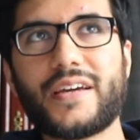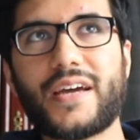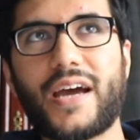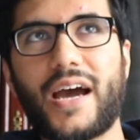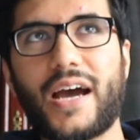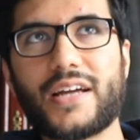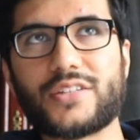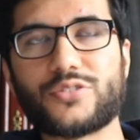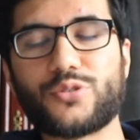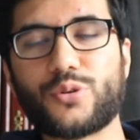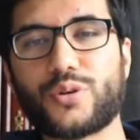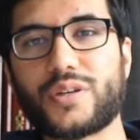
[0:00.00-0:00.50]

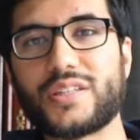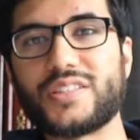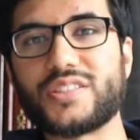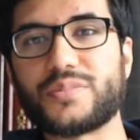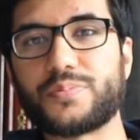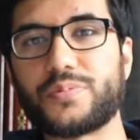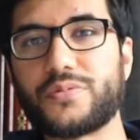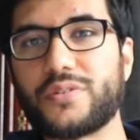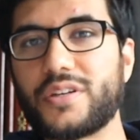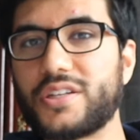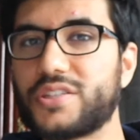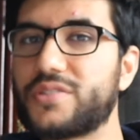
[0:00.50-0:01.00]
I took
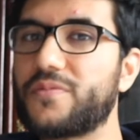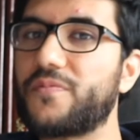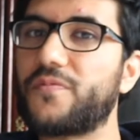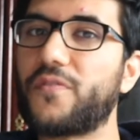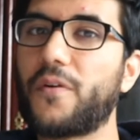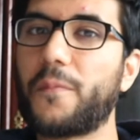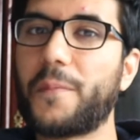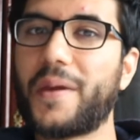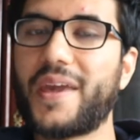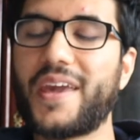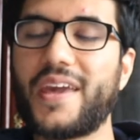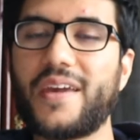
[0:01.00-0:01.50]
inspiration
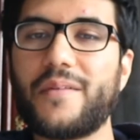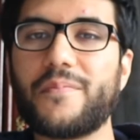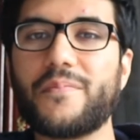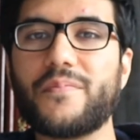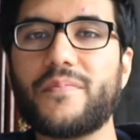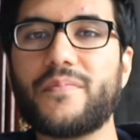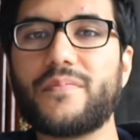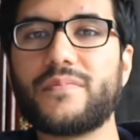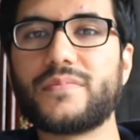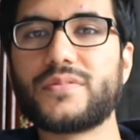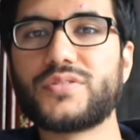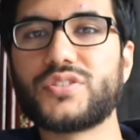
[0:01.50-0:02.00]
from
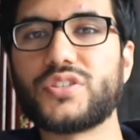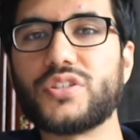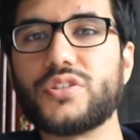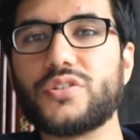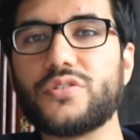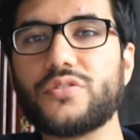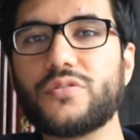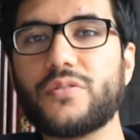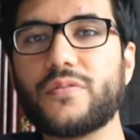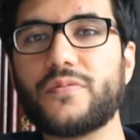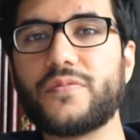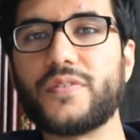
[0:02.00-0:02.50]
him to
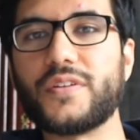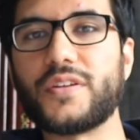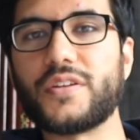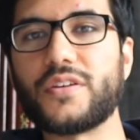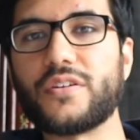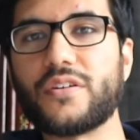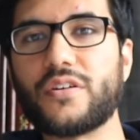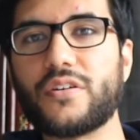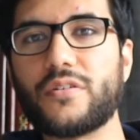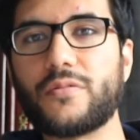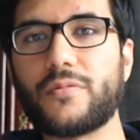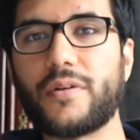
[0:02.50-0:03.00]
do a
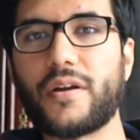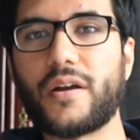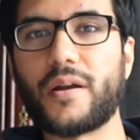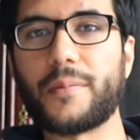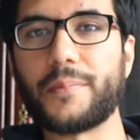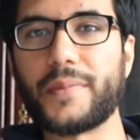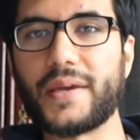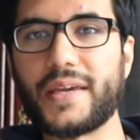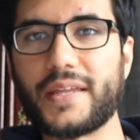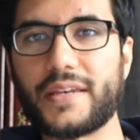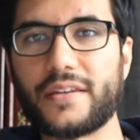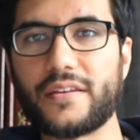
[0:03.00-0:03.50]
video where I
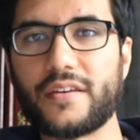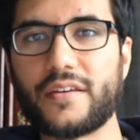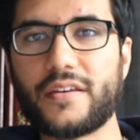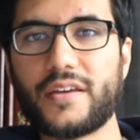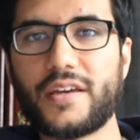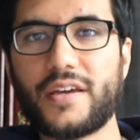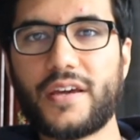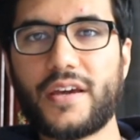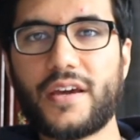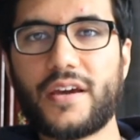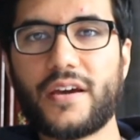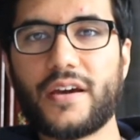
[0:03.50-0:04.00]
made
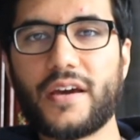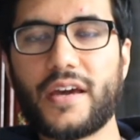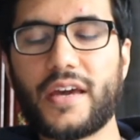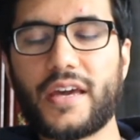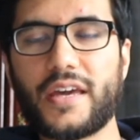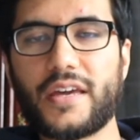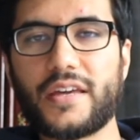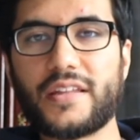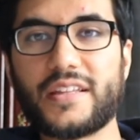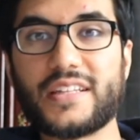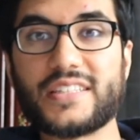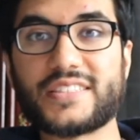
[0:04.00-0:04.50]

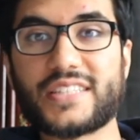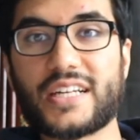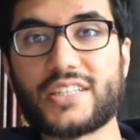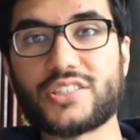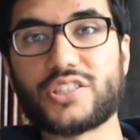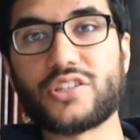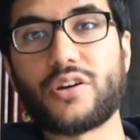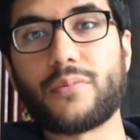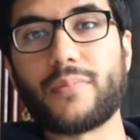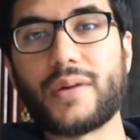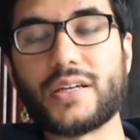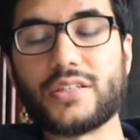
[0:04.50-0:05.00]
it's
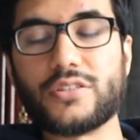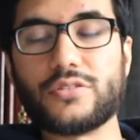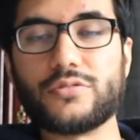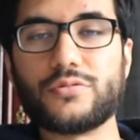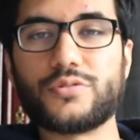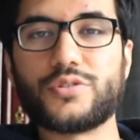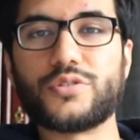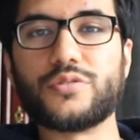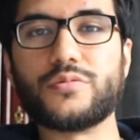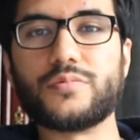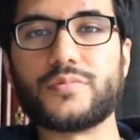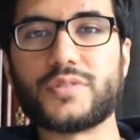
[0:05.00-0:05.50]
actually on my
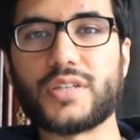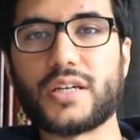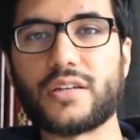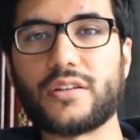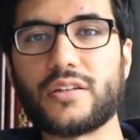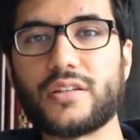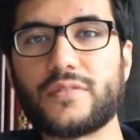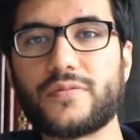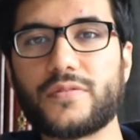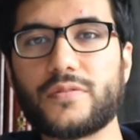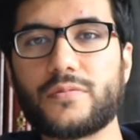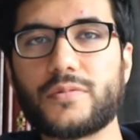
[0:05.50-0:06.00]
YouTube
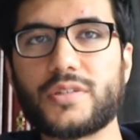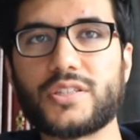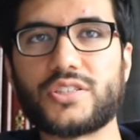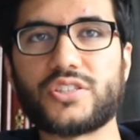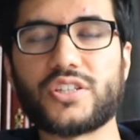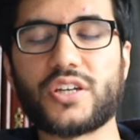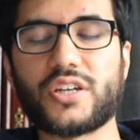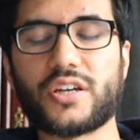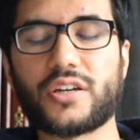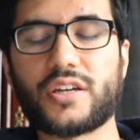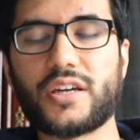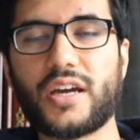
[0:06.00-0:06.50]
channel if you want to
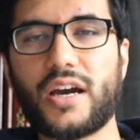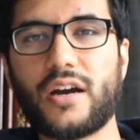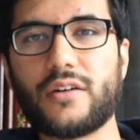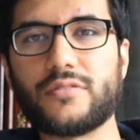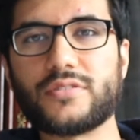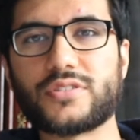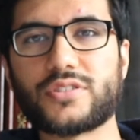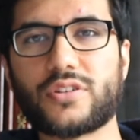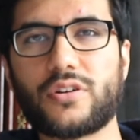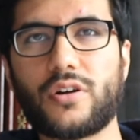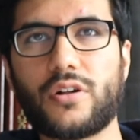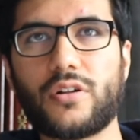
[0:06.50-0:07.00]
check it out.
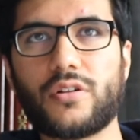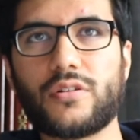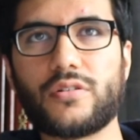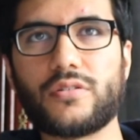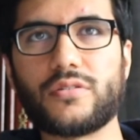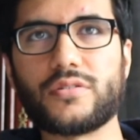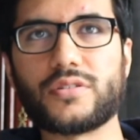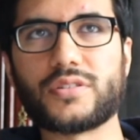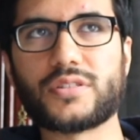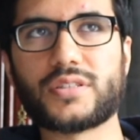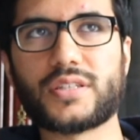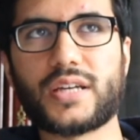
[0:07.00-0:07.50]
It's
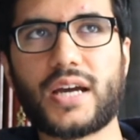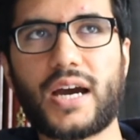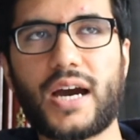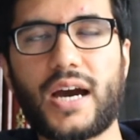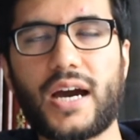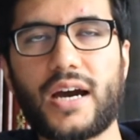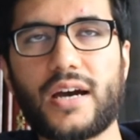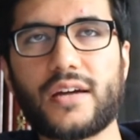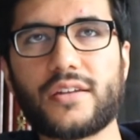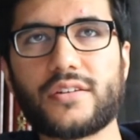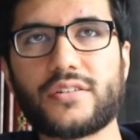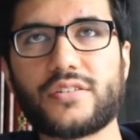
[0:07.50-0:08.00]
called
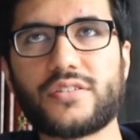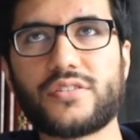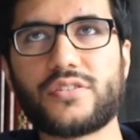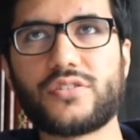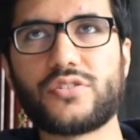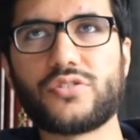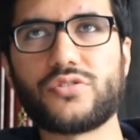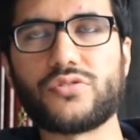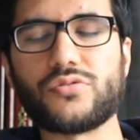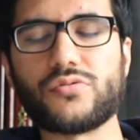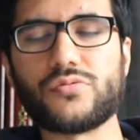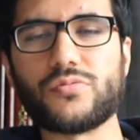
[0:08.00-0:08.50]
Card
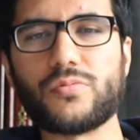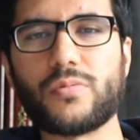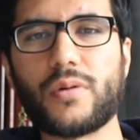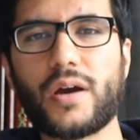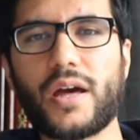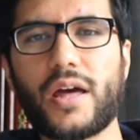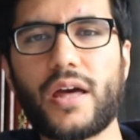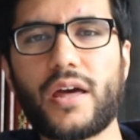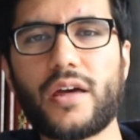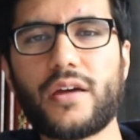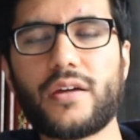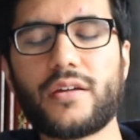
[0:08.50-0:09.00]
to
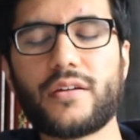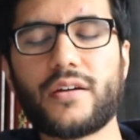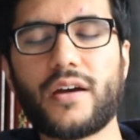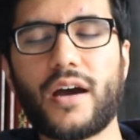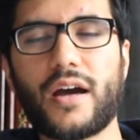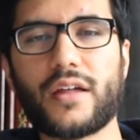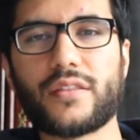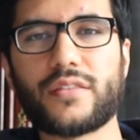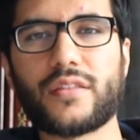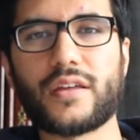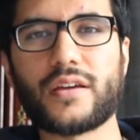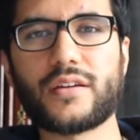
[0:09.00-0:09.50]
Wear, I
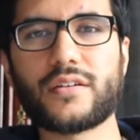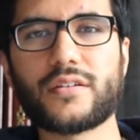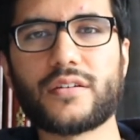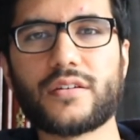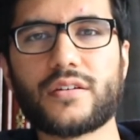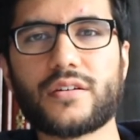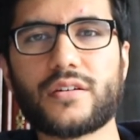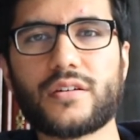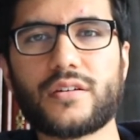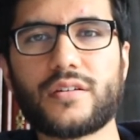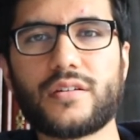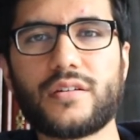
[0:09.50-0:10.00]
think.
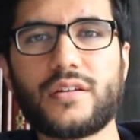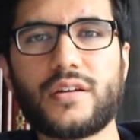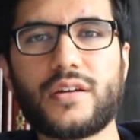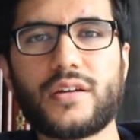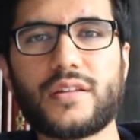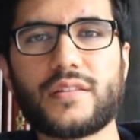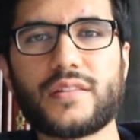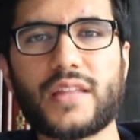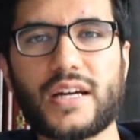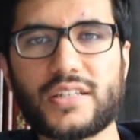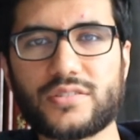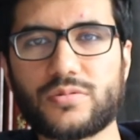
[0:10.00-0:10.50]

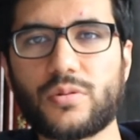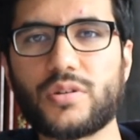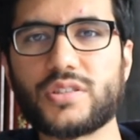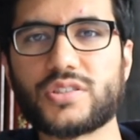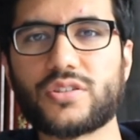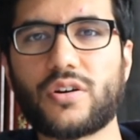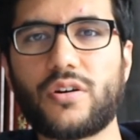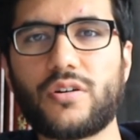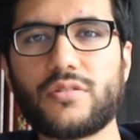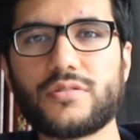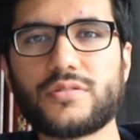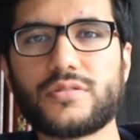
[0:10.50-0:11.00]
That's what it's
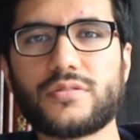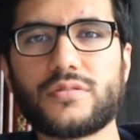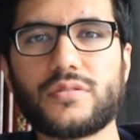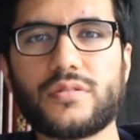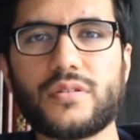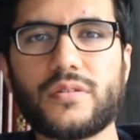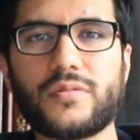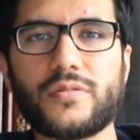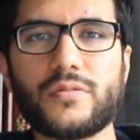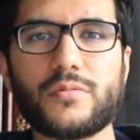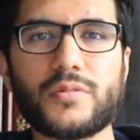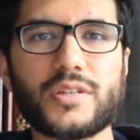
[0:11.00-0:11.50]
called.
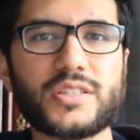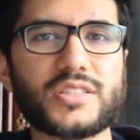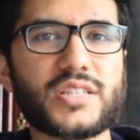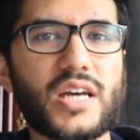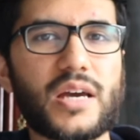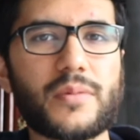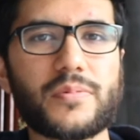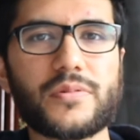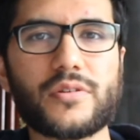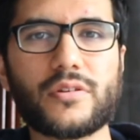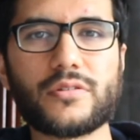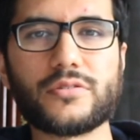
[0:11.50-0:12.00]
If you want to
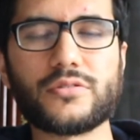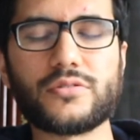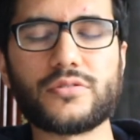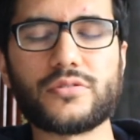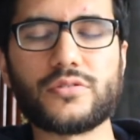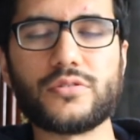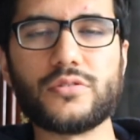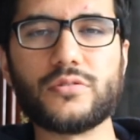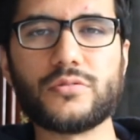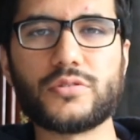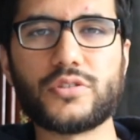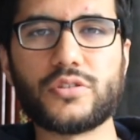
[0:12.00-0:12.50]
type in on
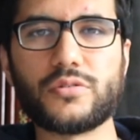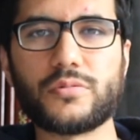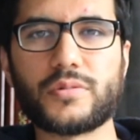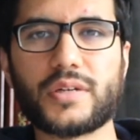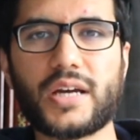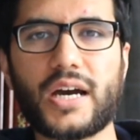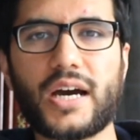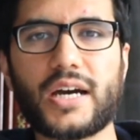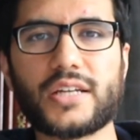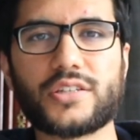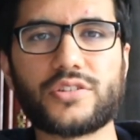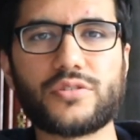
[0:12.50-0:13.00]
YouTube
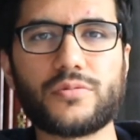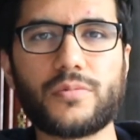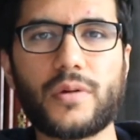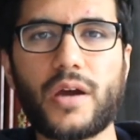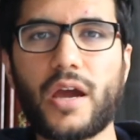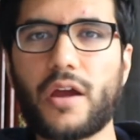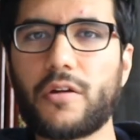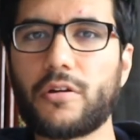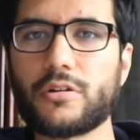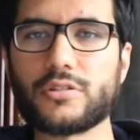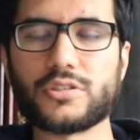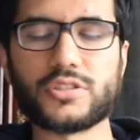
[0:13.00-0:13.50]
Card to
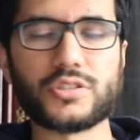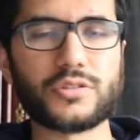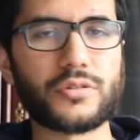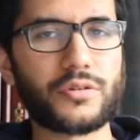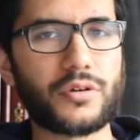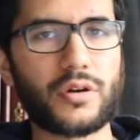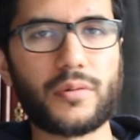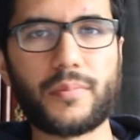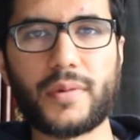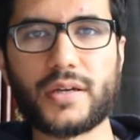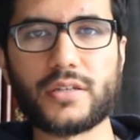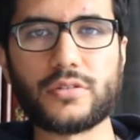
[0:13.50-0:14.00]
Wear, or just
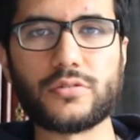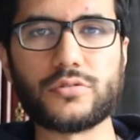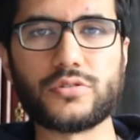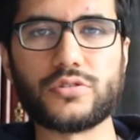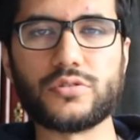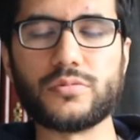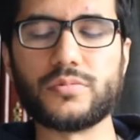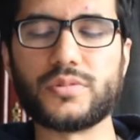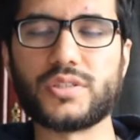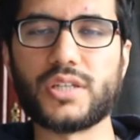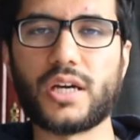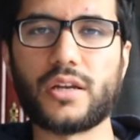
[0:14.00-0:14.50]
look on my
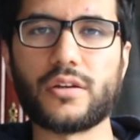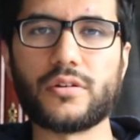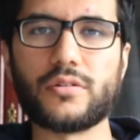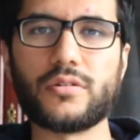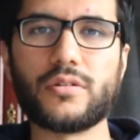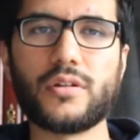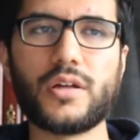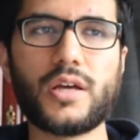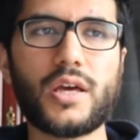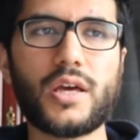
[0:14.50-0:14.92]
YouTube channel.